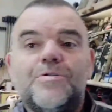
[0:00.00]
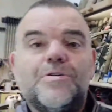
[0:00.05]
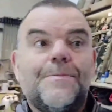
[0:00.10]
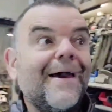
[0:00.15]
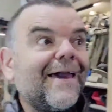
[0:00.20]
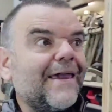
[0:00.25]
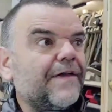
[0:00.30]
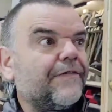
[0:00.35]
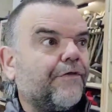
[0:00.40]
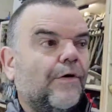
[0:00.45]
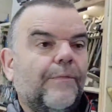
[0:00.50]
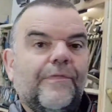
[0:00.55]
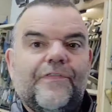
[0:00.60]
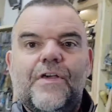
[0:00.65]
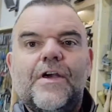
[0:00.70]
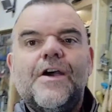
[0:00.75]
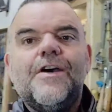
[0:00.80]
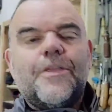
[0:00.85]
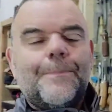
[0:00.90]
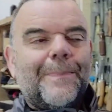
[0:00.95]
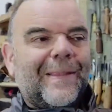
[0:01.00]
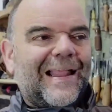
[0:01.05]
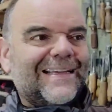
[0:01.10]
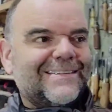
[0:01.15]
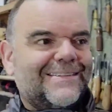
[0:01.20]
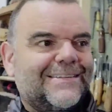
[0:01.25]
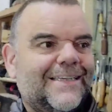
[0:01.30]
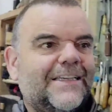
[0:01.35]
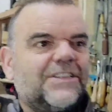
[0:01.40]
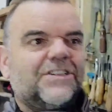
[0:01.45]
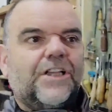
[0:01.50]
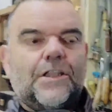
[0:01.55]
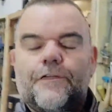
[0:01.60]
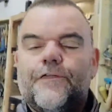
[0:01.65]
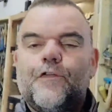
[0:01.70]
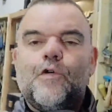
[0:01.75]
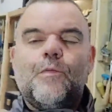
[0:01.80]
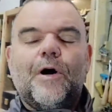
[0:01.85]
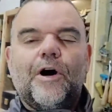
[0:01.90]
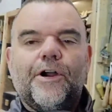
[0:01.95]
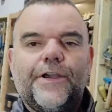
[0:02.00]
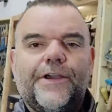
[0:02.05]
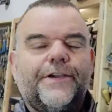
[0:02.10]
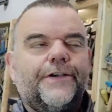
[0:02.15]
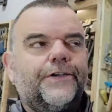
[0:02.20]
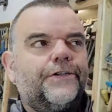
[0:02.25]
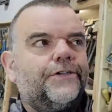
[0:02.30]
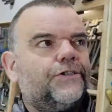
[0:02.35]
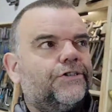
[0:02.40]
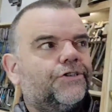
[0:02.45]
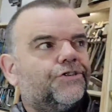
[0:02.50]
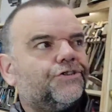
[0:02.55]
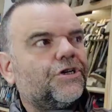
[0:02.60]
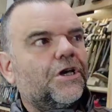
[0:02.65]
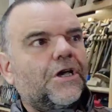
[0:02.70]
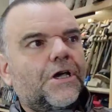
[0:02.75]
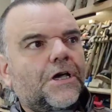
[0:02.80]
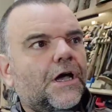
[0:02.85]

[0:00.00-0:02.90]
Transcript: are made from. The plastics, like the formicas,